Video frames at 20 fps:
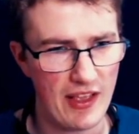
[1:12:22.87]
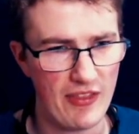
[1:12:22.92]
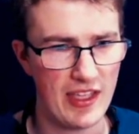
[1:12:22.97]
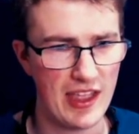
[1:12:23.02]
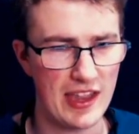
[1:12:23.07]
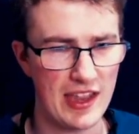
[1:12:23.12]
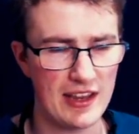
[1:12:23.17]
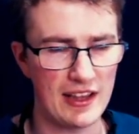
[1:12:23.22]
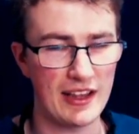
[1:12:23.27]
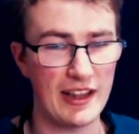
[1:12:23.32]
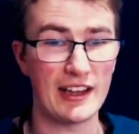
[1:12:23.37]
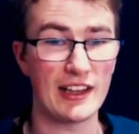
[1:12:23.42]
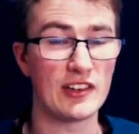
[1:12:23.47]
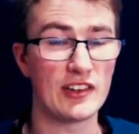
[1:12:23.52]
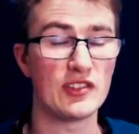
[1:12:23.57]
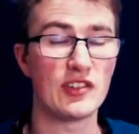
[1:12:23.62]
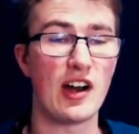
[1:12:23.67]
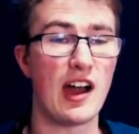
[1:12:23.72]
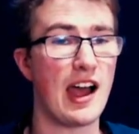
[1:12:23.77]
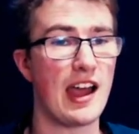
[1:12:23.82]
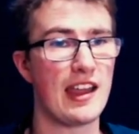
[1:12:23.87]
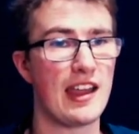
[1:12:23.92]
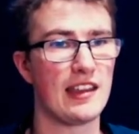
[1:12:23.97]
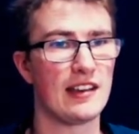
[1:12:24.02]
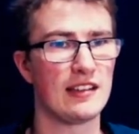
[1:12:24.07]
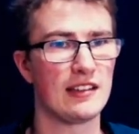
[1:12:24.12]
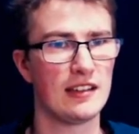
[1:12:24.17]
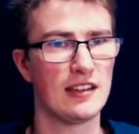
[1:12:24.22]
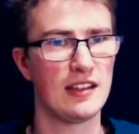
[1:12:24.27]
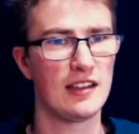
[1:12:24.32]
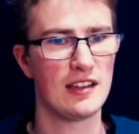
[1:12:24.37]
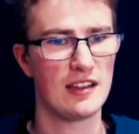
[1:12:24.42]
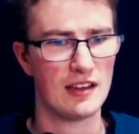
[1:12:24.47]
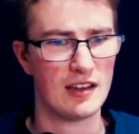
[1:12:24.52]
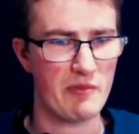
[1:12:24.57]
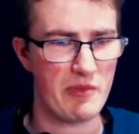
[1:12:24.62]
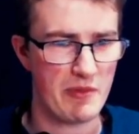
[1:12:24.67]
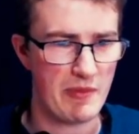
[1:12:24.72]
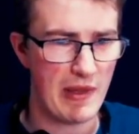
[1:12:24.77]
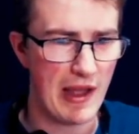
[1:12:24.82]
then letting it dry and
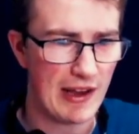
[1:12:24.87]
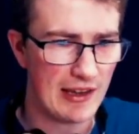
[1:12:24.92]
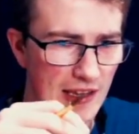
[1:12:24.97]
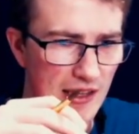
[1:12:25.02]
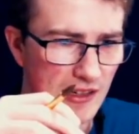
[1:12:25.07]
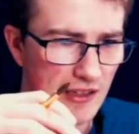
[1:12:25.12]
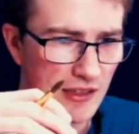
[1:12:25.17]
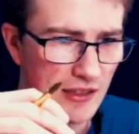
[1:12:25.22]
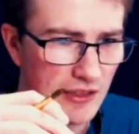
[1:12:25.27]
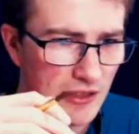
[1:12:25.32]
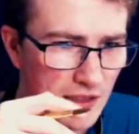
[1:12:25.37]
coming back in.